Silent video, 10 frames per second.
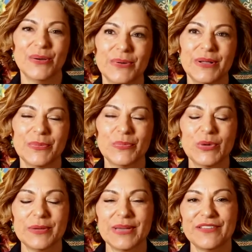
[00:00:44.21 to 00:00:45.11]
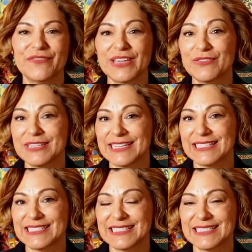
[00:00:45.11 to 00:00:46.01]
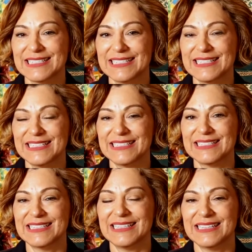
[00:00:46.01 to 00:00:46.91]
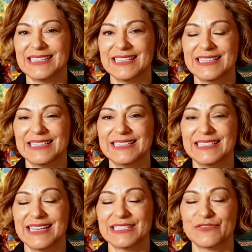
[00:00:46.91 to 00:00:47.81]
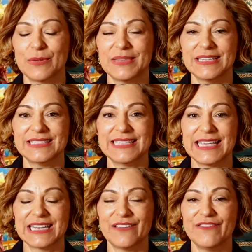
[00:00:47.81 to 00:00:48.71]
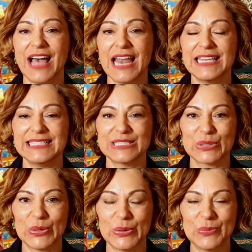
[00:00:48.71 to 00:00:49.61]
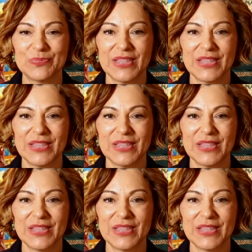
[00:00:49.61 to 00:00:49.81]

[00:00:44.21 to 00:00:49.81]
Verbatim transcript: Well, one of my favorite dances is the dance from the state of Jalisco,